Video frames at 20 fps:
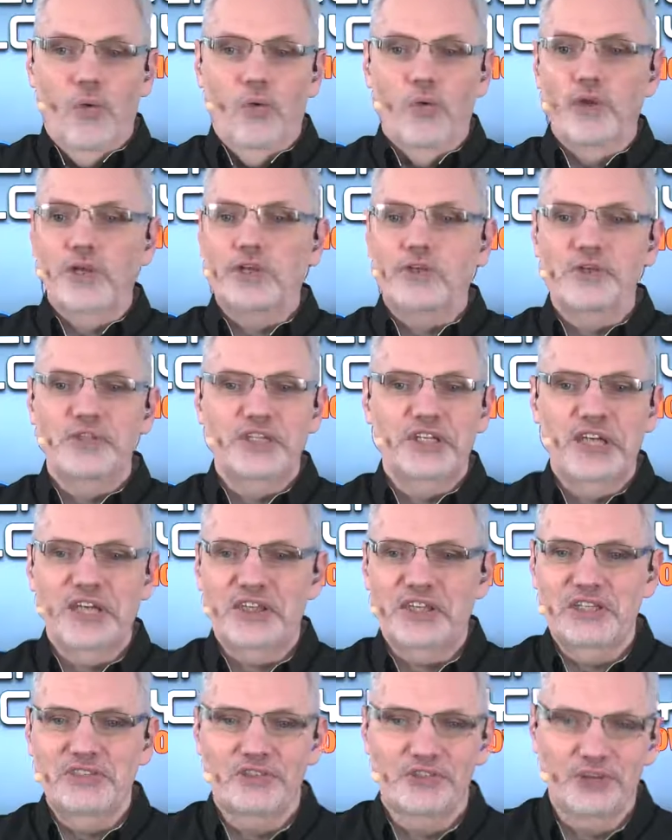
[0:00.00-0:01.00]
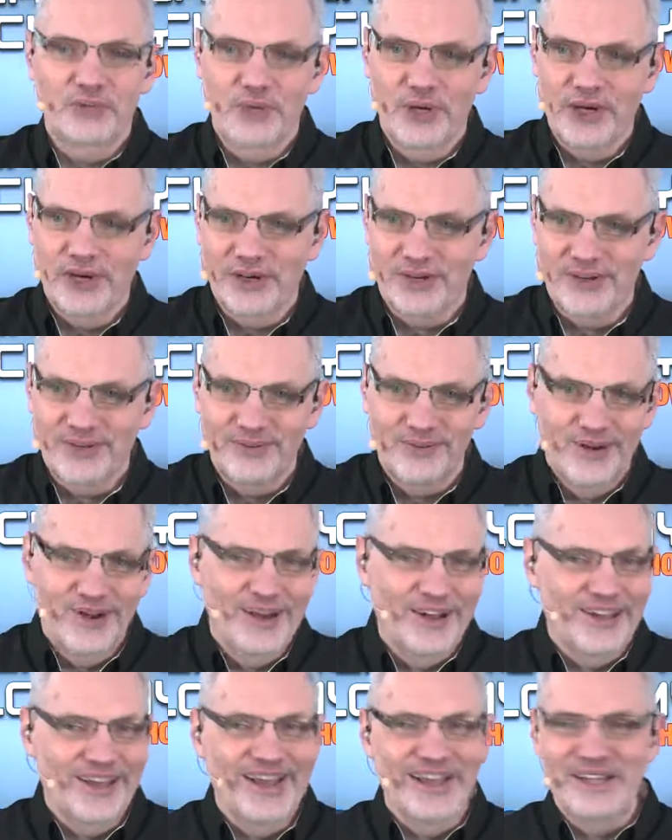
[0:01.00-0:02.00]
We couldn't get things to work. We're
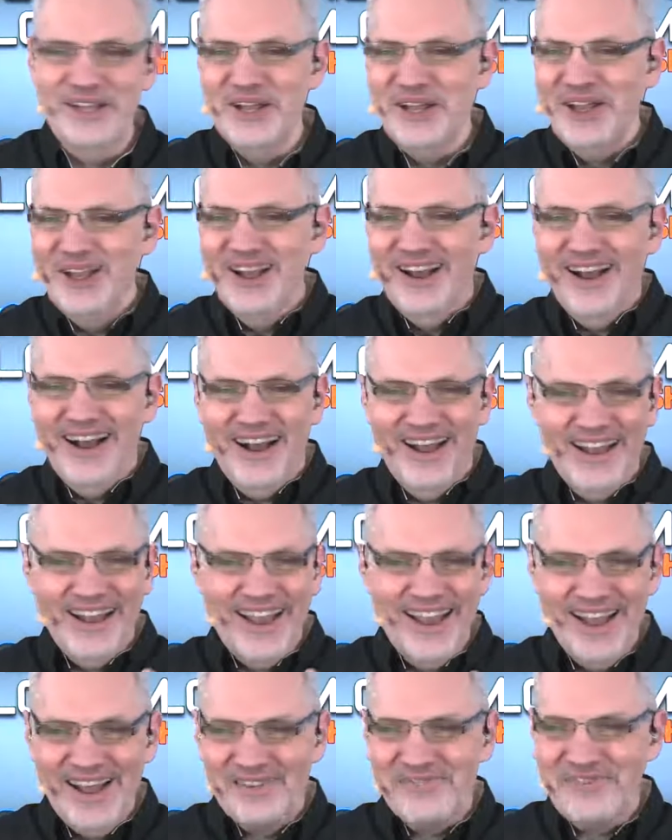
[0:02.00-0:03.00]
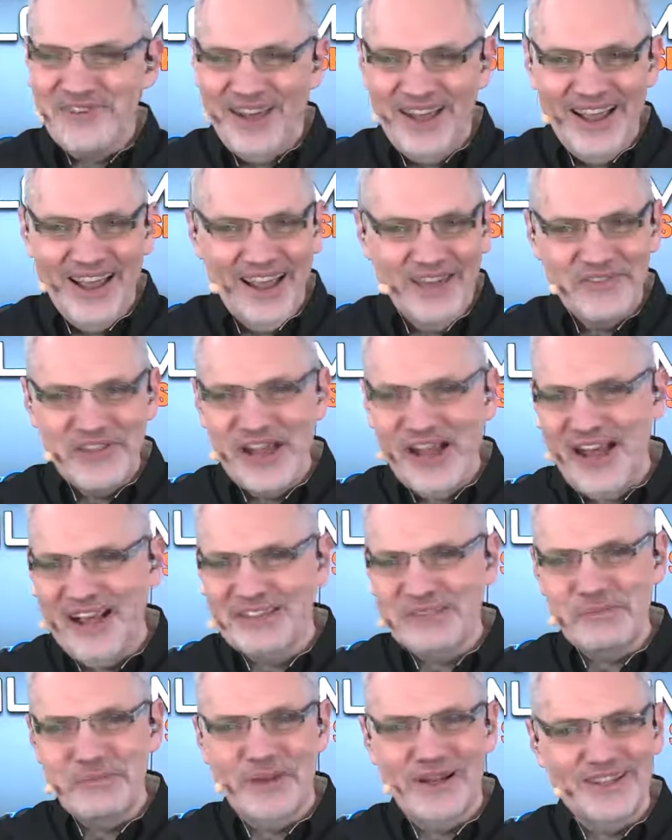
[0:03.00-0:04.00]
like, I have the
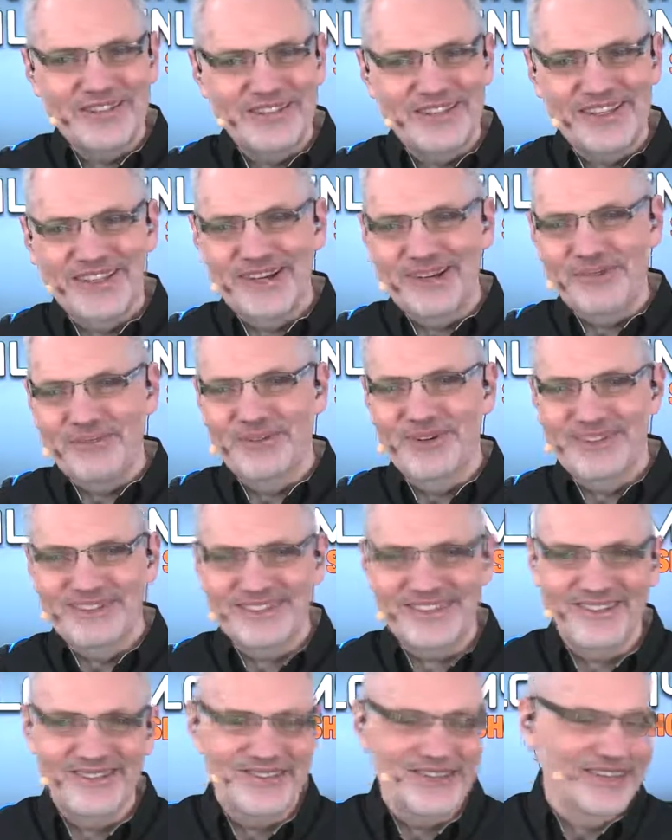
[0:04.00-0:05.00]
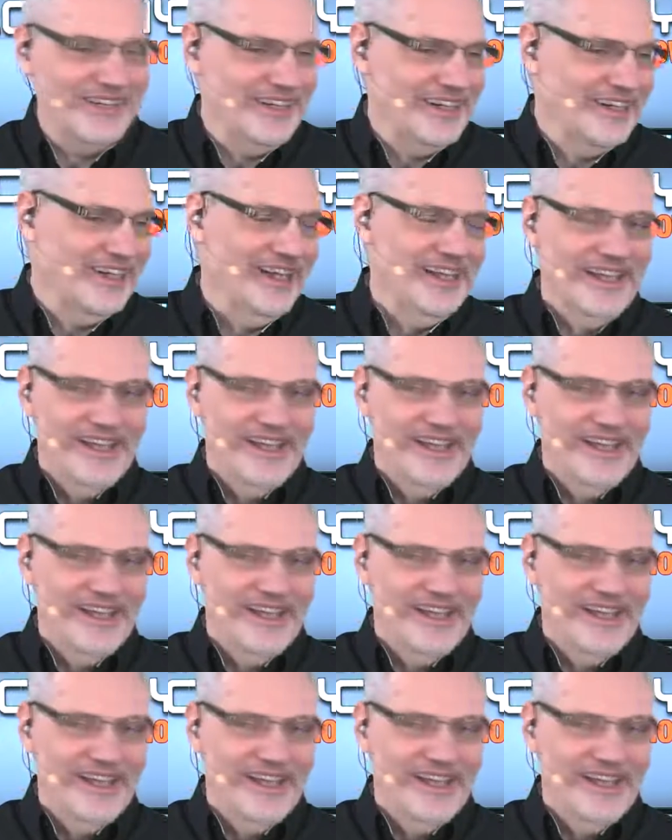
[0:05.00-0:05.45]
hotspot set up. What's going on?